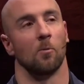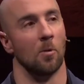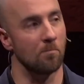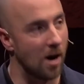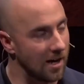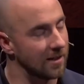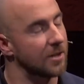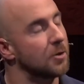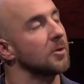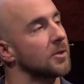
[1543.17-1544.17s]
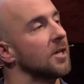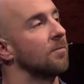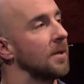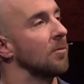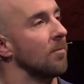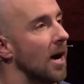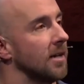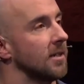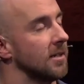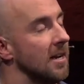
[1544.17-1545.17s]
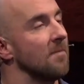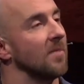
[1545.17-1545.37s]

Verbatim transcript: Remind, let yourself be reminded